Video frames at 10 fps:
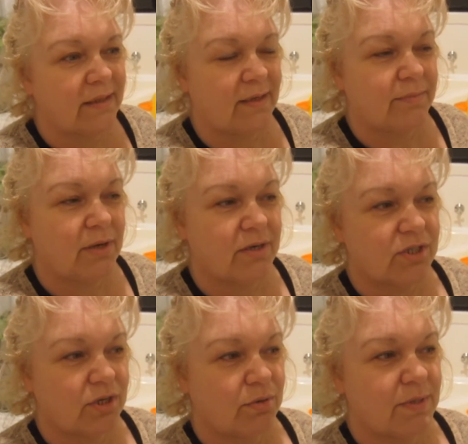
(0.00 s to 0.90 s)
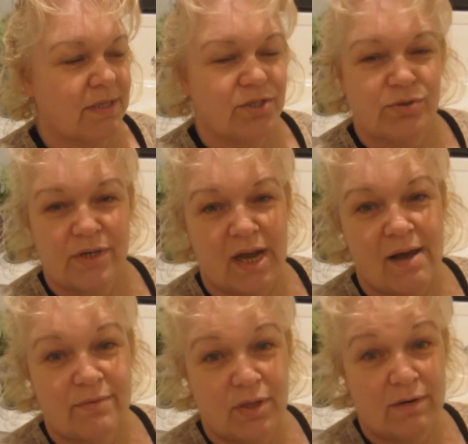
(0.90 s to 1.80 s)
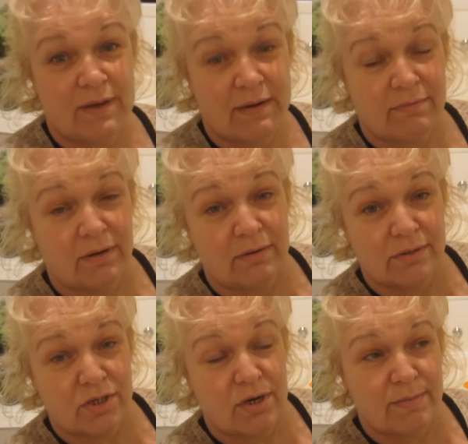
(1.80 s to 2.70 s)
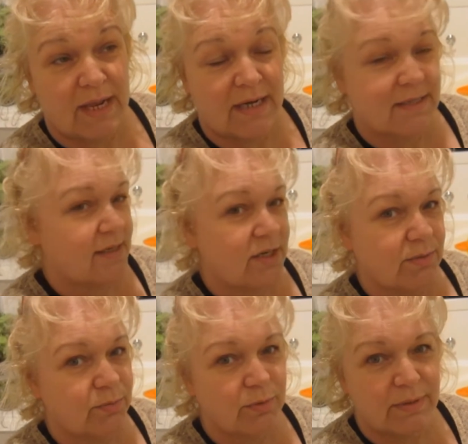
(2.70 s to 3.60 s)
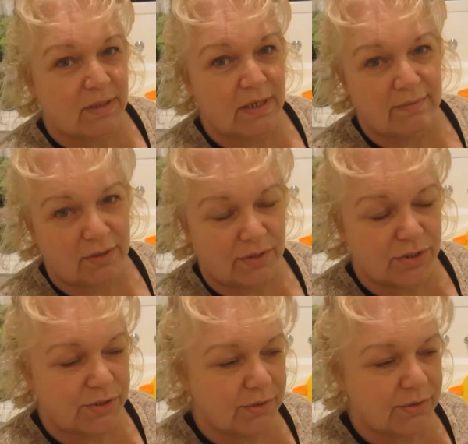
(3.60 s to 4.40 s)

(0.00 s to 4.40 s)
Yeah, I'm going to go with this Duna carpet that I've had for a long time. Anastasia bought me and I never got to